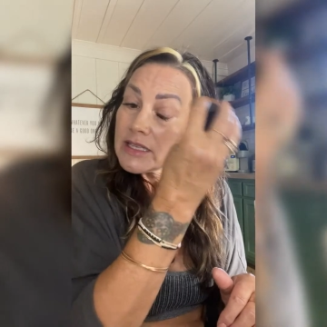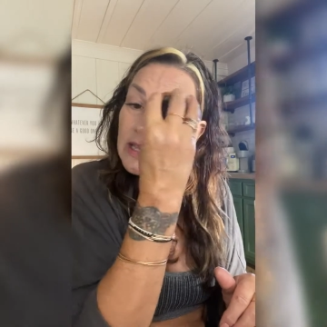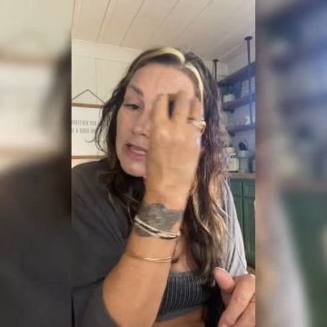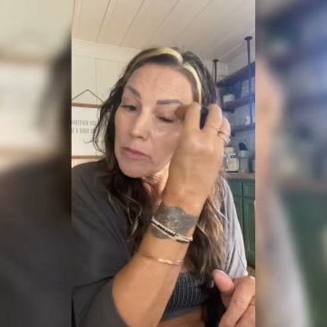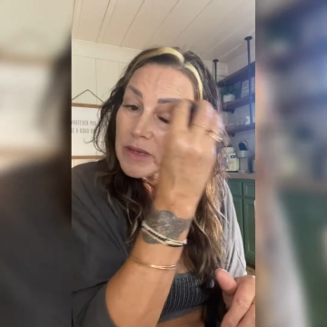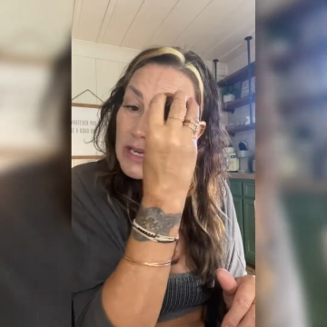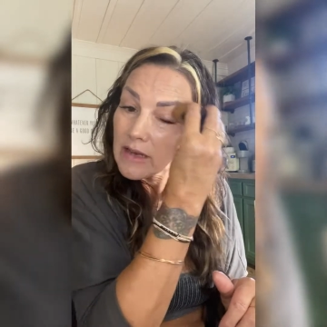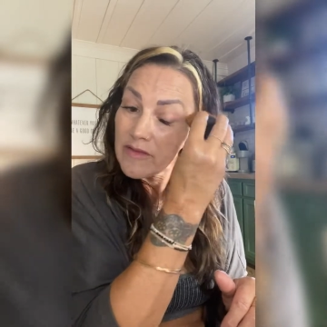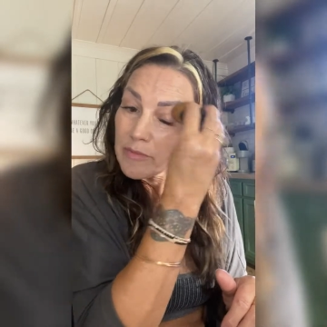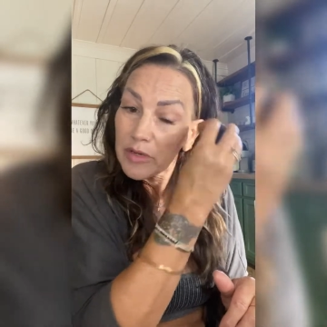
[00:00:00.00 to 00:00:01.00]
a little bit
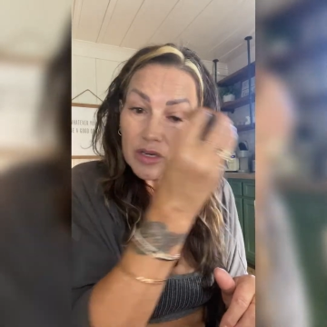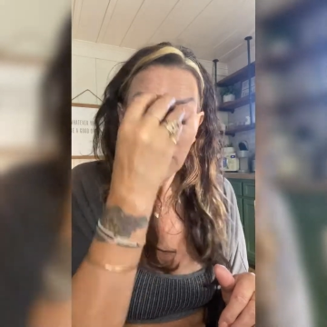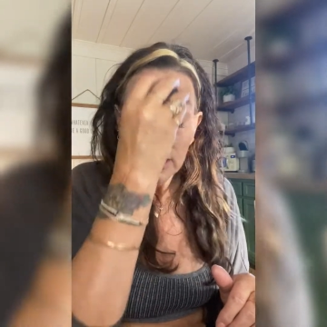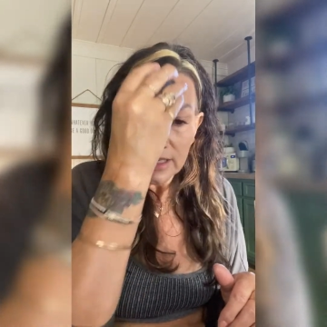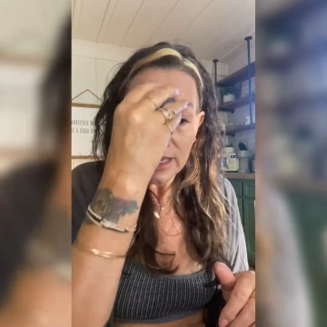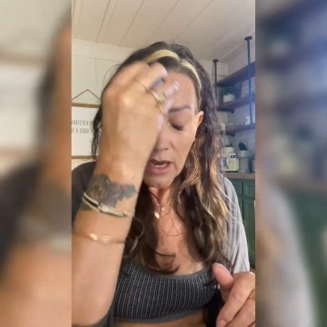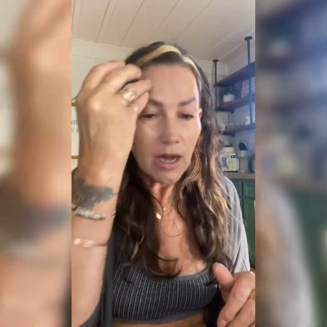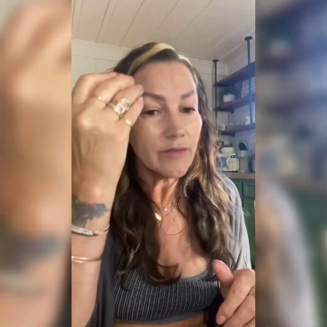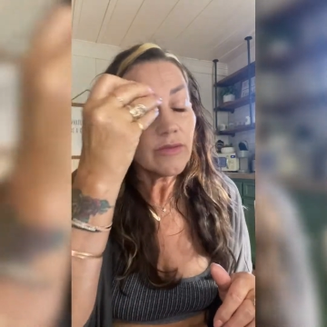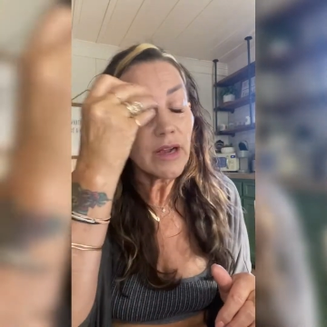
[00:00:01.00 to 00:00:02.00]
of put on, take
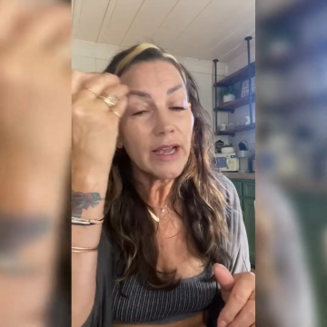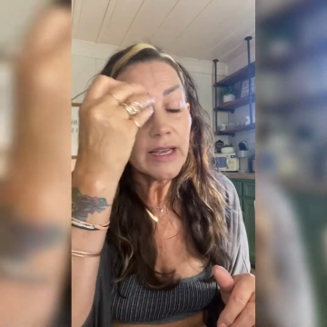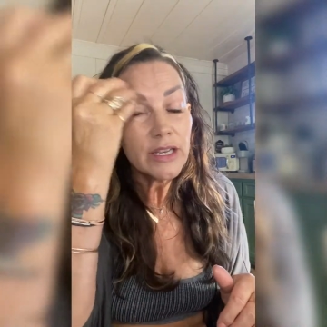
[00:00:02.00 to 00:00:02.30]
off, right?